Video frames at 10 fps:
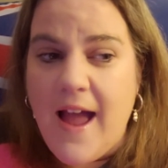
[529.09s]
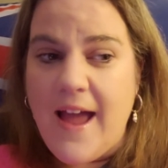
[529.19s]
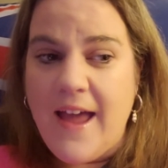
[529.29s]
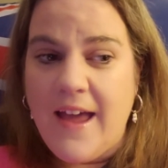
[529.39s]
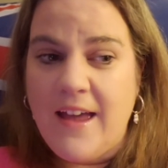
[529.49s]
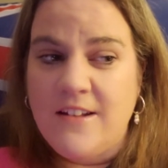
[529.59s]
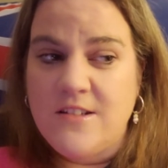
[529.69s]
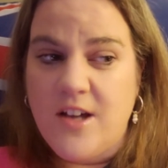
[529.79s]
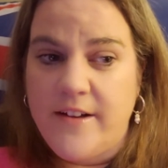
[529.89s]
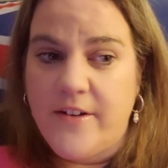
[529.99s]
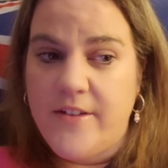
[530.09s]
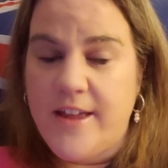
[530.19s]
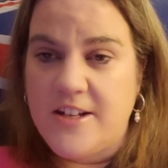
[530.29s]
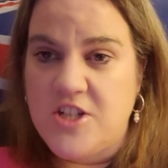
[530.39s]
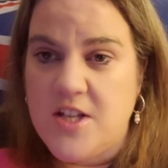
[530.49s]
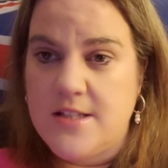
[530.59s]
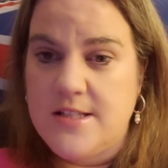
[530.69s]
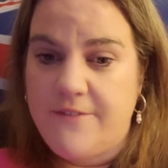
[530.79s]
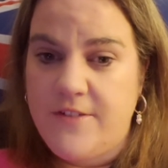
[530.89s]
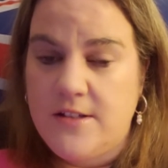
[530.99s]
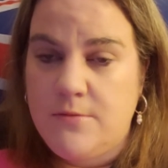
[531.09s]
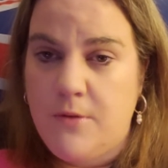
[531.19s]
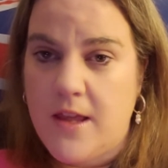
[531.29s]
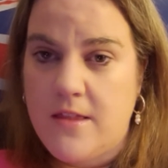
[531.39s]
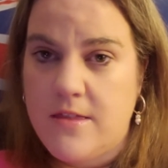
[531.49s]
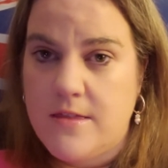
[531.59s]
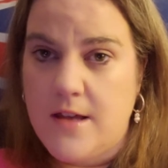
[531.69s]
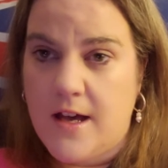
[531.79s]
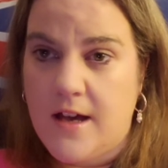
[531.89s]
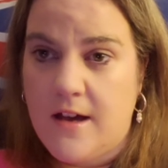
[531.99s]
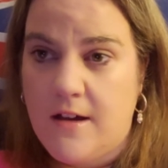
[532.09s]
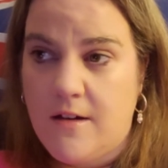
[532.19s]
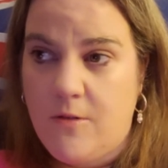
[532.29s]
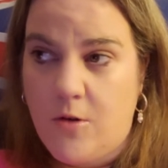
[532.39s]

and I know that she suffers with uh,